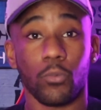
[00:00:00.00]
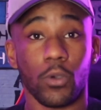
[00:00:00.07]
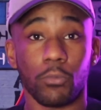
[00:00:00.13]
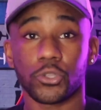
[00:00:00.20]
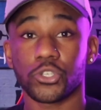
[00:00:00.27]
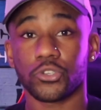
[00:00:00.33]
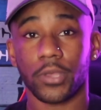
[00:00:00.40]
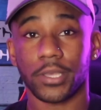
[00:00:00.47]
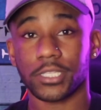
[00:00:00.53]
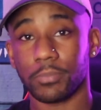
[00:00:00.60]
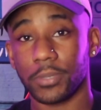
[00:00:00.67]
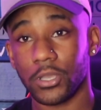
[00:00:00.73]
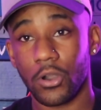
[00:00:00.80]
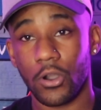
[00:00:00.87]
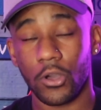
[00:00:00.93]
what would you like to
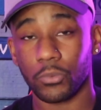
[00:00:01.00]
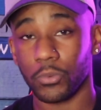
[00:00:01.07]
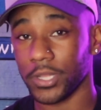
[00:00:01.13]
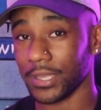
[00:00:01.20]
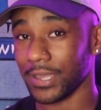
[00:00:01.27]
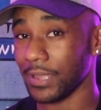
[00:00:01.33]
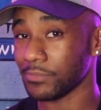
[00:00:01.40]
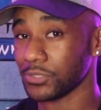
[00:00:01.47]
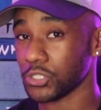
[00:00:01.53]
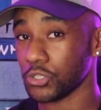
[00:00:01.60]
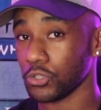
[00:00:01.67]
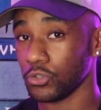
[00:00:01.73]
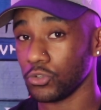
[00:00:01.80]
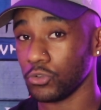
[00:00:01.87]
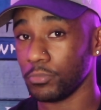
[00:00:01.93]
be called when it comes
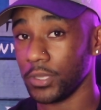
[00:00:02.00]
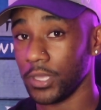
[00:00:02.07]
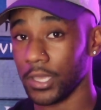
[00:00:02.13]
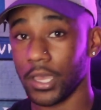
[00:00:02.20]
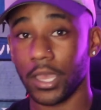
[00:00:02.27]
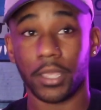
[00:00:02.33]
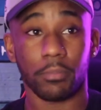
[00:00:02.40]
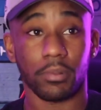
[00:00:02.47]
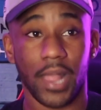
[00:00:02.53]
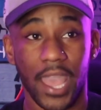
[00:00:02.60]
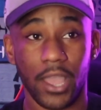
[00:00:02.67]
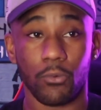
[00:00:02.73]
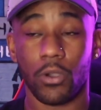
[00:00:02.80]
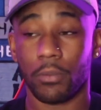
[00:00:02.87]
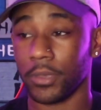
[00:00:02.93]
to being a
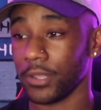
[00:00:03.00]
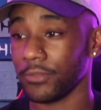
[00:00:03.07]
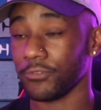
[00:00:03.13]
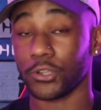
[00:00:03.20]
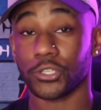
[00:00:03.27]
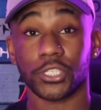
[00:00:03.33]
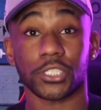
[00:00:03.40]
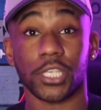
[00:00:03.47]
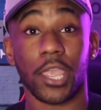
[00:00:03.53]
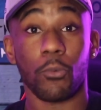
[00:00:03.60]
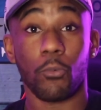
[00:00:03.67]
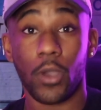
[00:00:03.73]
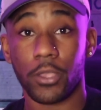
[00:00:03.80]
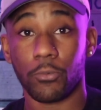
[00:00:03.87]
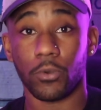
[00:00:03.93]
black woman versus a
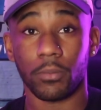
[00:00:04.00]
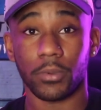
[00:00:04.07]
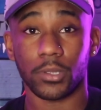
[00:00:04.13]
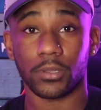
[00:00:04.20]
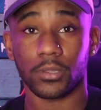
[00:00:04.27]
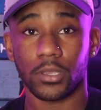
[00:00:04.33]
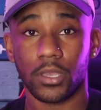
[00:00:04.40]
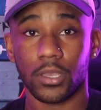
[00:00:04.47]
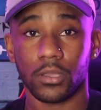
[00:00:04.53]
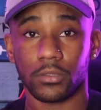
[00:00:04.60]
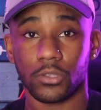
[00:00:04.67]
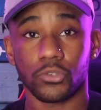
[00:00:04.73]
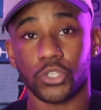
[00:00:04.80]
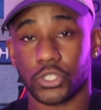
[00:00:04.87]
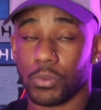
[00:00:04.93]
white woman?
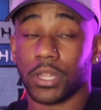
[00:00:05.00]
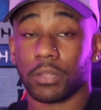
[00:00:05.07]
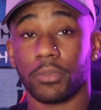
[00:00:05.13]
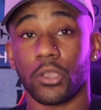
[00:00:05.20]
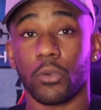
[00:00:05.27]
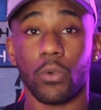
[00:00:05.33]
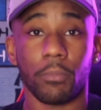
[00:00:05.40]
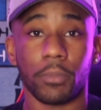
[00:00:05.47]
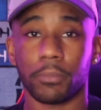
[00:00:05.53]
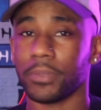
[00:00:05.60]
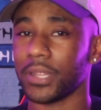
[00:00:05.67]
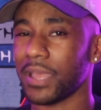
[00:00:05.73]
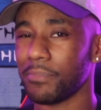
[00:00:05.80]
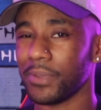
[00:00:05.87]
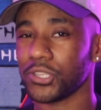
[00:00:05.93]
You just want to be a woman,
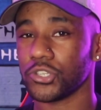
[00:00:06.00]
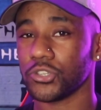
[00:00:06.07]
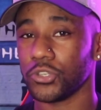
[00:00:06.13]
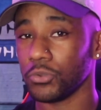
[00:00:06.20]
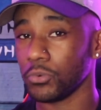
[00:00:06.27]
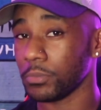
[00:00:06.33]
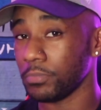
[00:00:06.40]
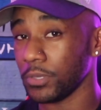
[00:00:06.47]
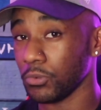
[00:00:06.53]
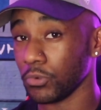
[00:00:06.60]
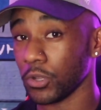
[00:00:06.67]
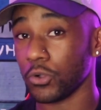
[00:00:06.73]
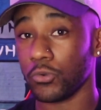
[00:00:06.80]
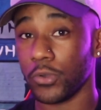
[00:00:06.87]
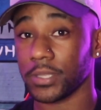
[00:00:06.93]
but I bet you you would be
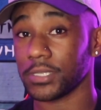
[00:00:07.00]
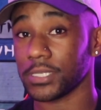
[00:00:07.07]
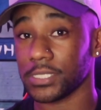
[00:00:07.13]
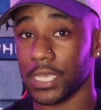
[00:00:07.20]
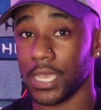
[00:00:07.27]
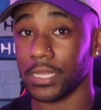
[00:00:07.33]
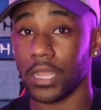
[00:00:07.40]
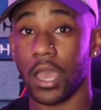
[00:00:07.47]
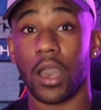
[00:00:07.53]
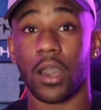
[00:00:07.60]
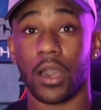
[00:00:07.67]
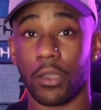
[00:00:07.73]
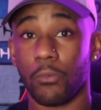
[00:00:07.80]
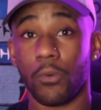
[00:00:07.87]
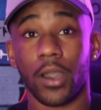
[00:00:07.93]
real quick to say, nah,
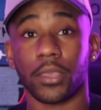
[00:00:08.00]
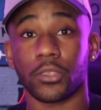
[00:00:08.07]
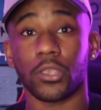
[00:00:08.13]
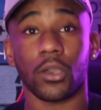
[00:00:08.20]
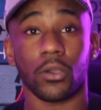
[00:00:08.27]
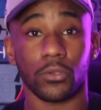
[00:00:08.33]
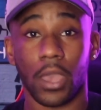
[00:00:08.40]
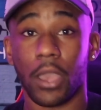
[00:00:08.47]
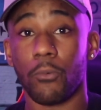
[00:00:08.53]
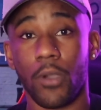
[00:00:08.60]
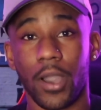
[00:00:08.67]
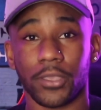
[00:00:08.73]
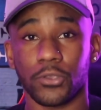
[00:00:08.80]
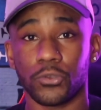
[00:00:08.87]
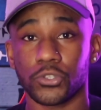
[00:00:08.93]
I want you, I
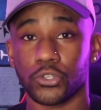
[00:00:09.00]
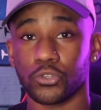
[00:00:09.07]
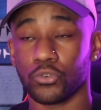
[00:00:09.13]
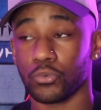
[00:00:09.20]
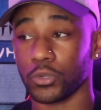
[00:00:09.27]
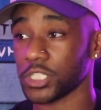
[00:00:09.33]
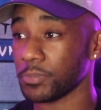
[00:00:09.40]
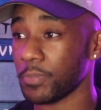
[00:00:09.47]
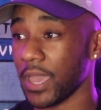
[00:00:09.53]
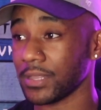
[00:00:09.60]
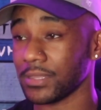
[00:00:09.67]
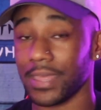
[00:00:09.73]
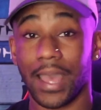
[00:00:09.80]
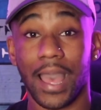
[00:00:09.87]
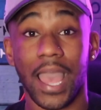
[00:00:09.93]
want you to
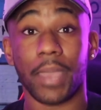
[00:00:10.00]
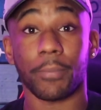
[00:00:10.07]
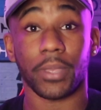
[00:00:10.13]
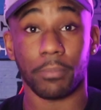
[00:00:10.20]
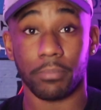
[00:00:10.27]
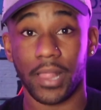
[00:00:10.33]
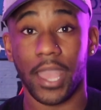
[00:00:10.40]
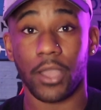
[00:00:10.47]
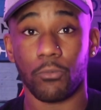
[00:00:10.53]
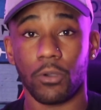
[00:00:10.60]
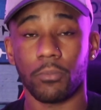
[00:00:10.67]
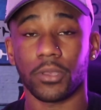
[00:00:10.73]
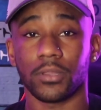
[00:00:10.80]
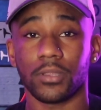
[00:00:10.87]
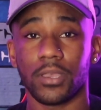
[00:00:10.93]
respect that I am a black
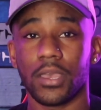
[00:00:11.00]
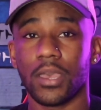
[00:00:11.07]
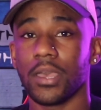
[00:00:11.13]
woman.